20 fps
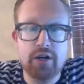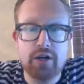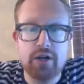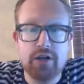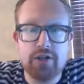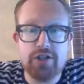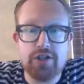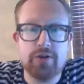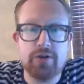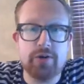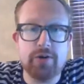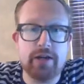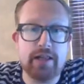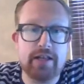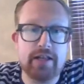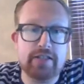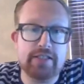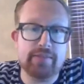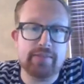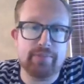So a
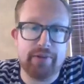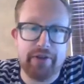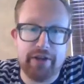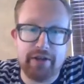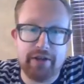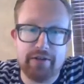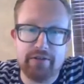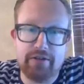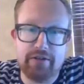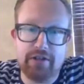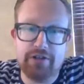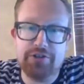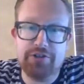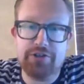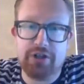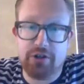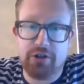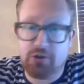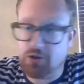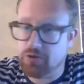lesson plan, in
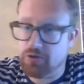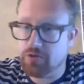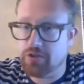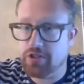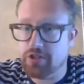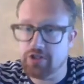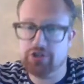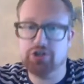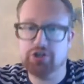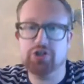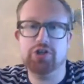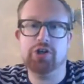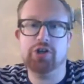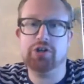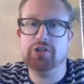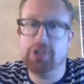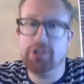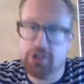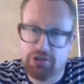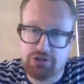general, is
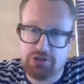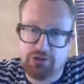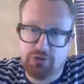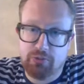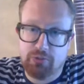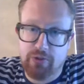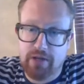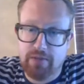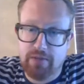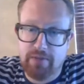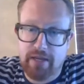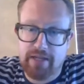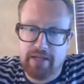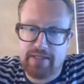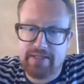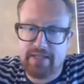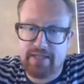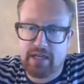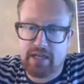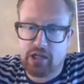chunked into three main
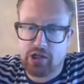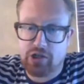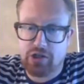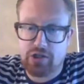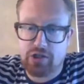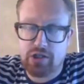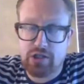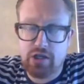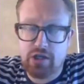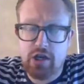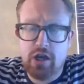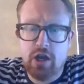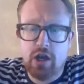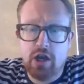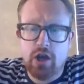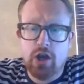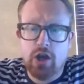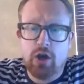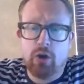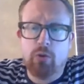sections.
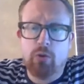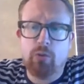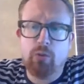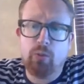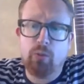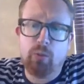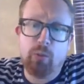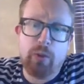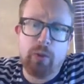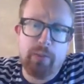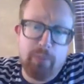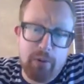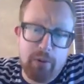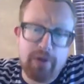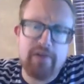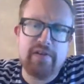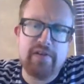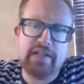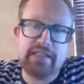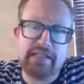We
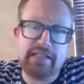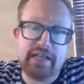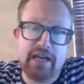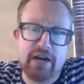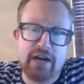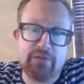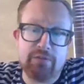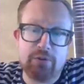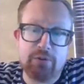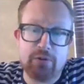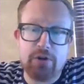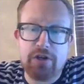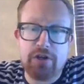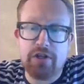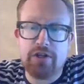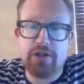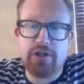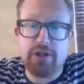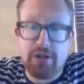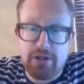previously covered
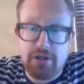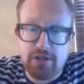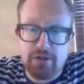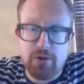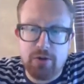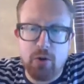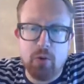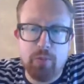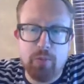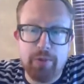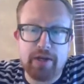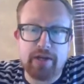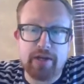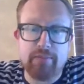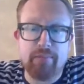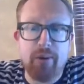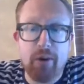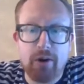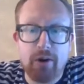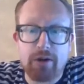the opening
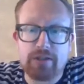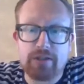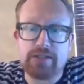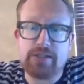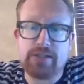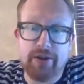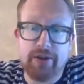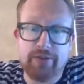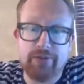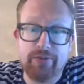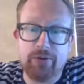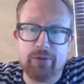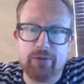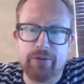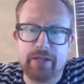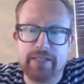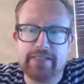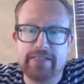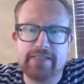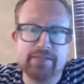parts of your
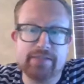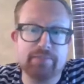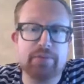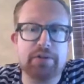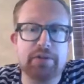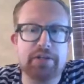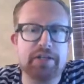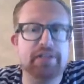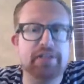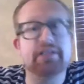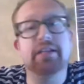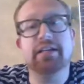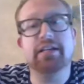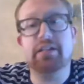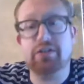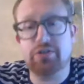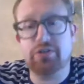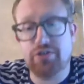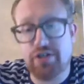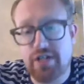lesson plan,
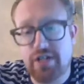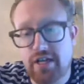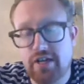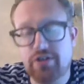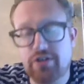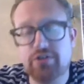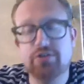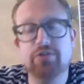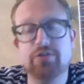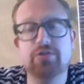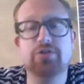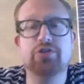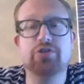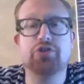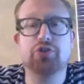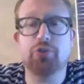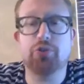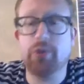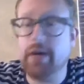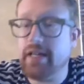like your standards,
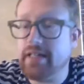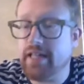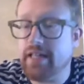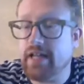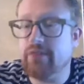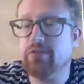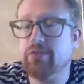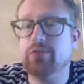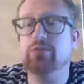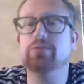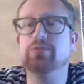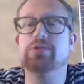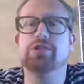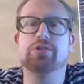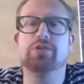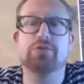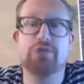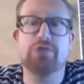your grade levels, your